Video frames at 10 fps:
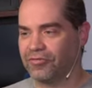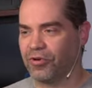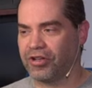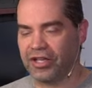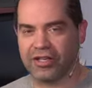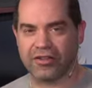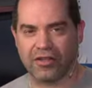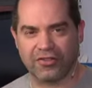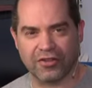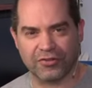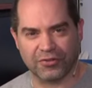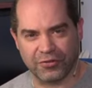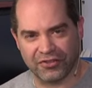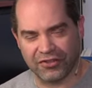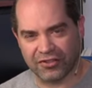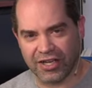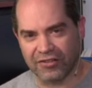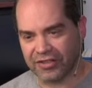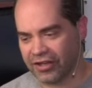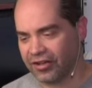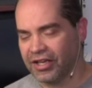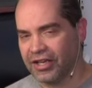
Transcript: or any of these other solutions that are out there.